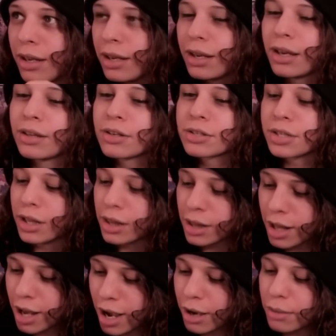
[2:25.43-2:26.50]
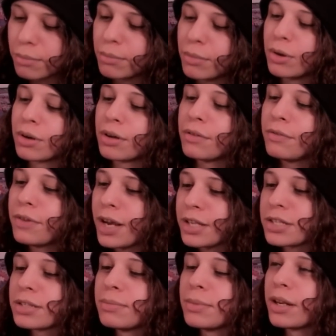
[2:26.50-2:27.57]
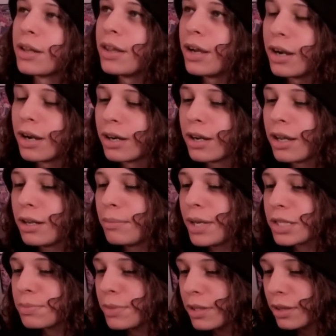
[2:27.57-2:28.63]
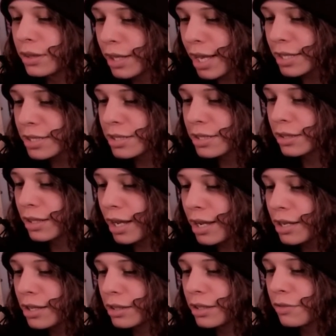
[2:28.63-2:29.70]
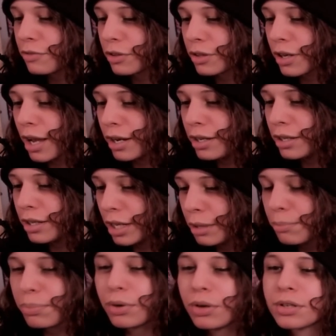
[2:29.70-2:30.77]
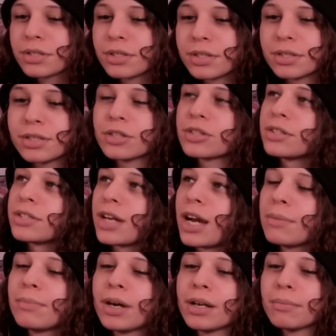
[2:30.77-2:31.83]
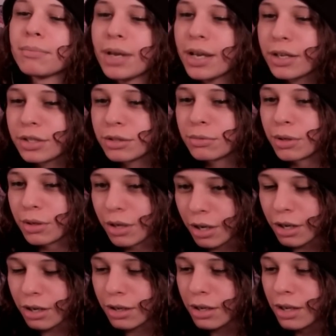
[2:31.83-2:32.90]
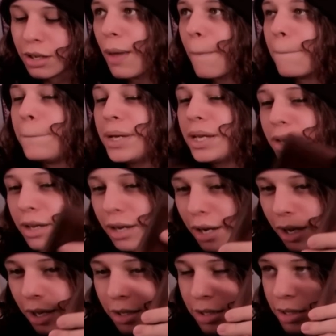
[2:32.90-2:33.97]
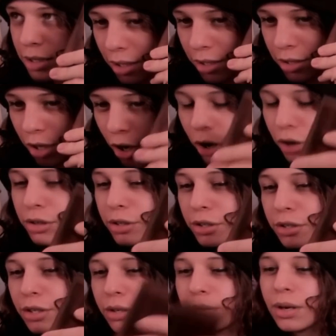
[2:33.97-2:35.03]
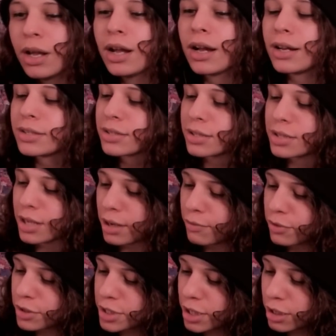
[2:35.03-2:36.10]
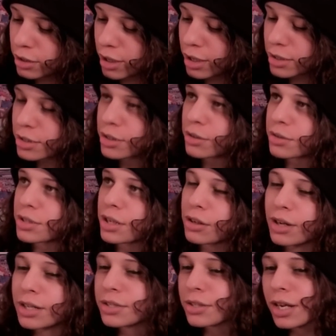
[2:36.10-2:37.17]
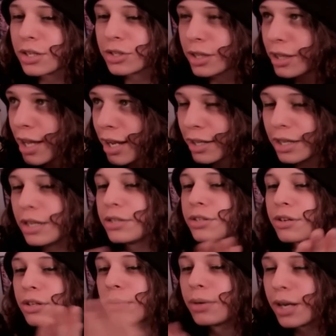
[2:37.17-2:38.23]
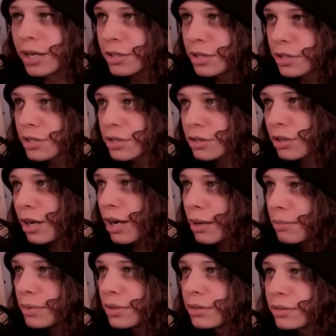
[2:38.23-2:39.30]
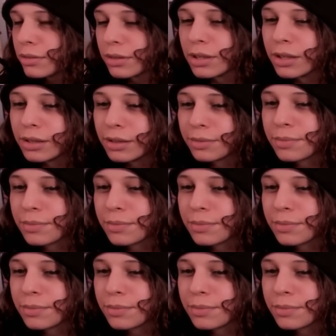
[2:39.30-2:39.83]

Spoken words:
And there's a lot more investment there, and it makes it less likely for any impulse decisions I might make to occur because it's harder to do. It's the same for cigarettes. The cigarettes are actually a lot easier than what I just described, right?